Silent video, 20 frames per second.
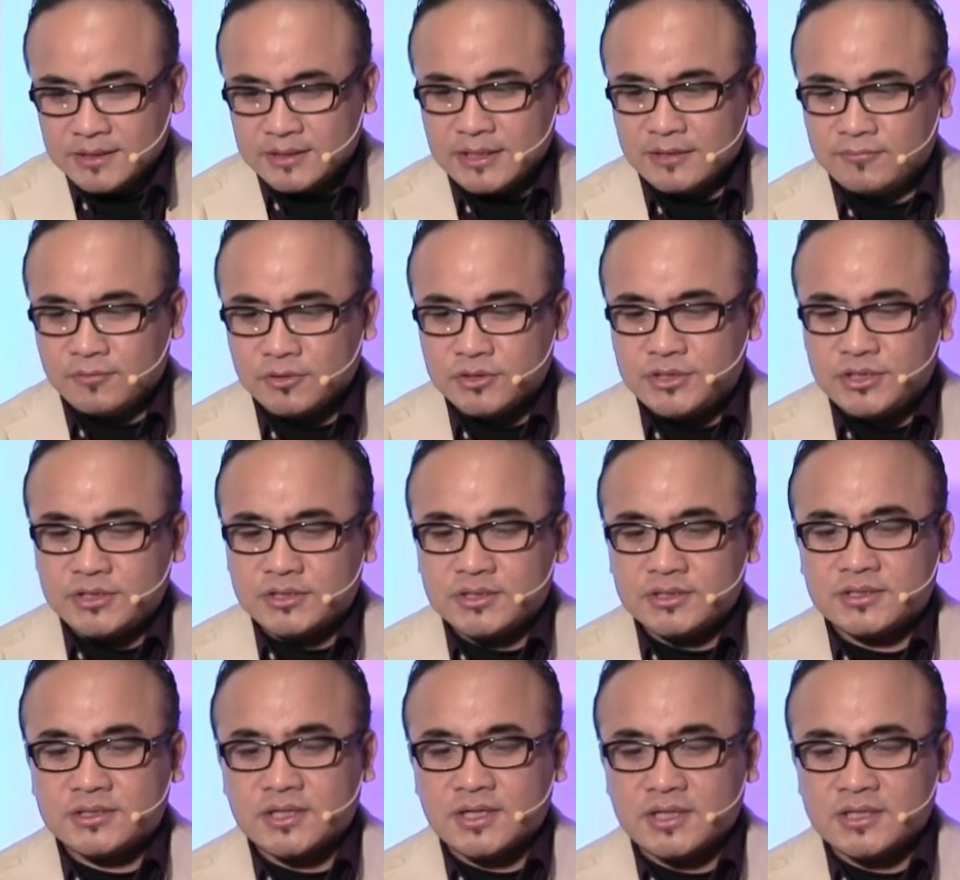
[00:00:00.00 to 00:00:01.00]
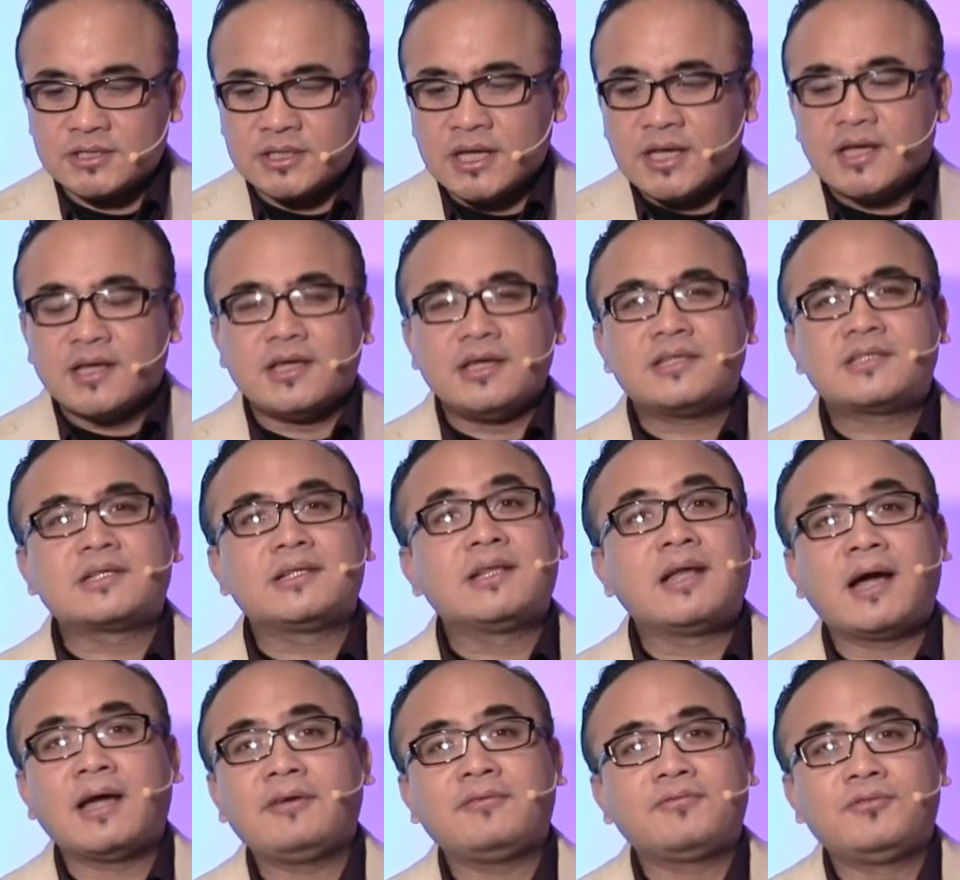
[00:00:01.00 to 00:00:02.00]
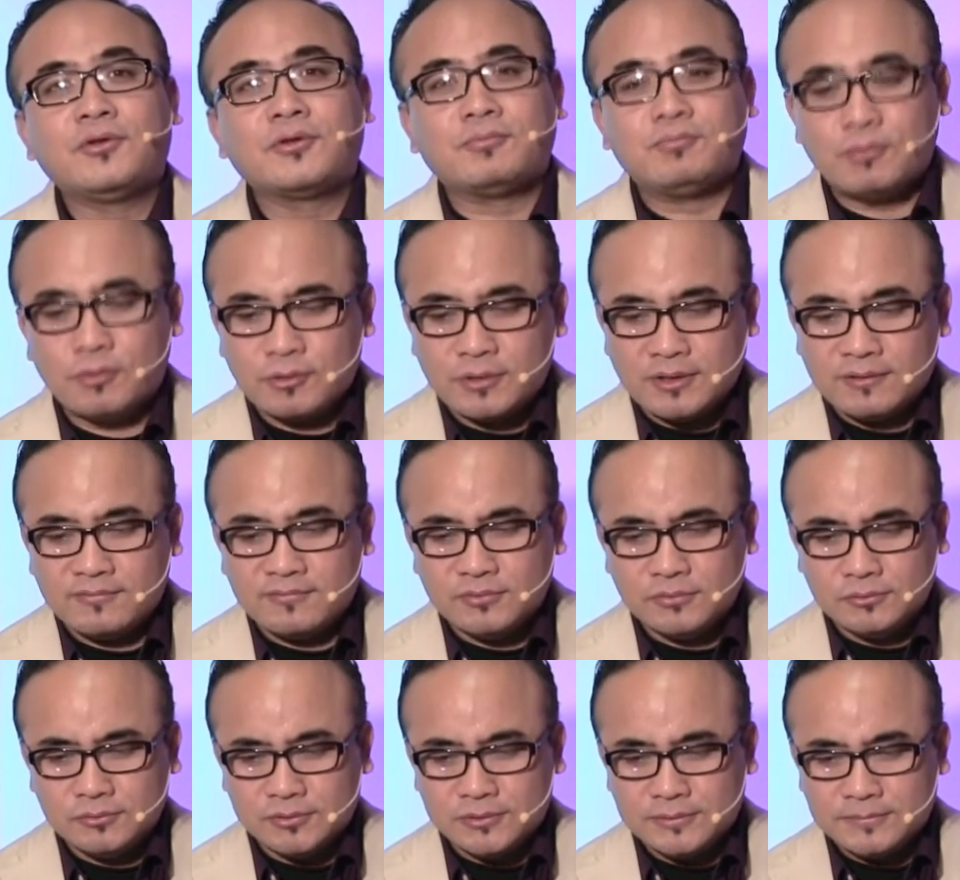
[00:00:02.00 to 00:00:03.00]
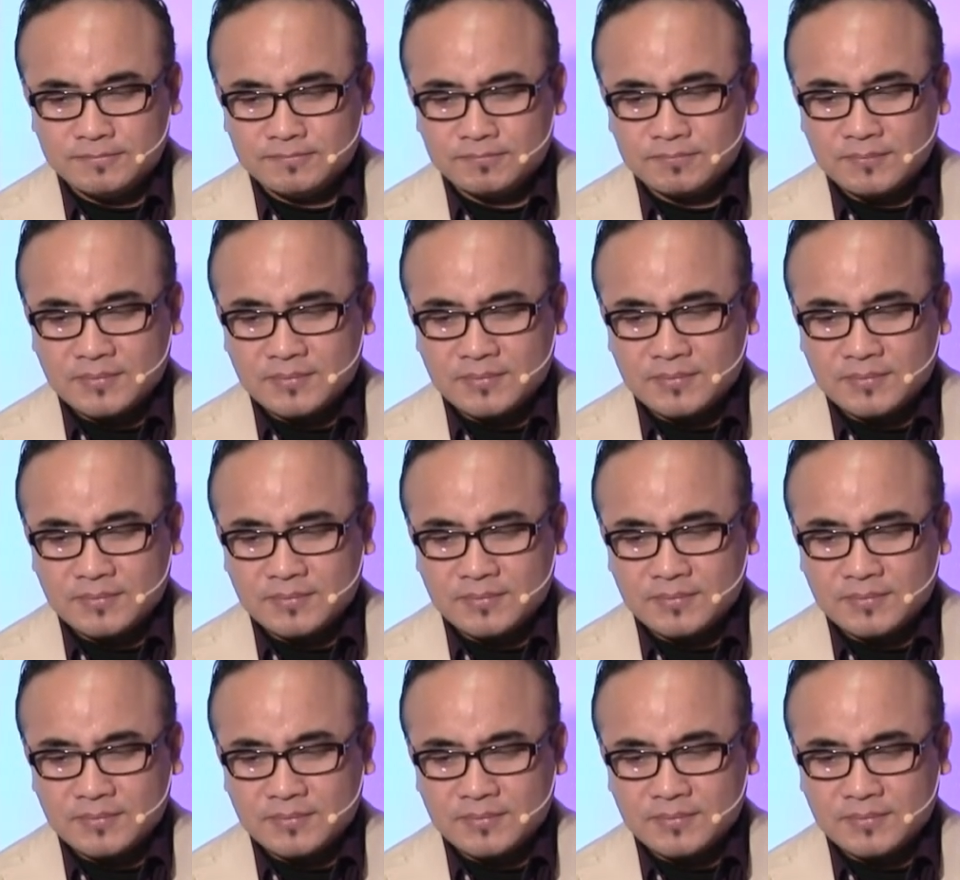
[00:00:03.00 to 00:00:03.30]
Therefore, Jesus says, is life not more than food?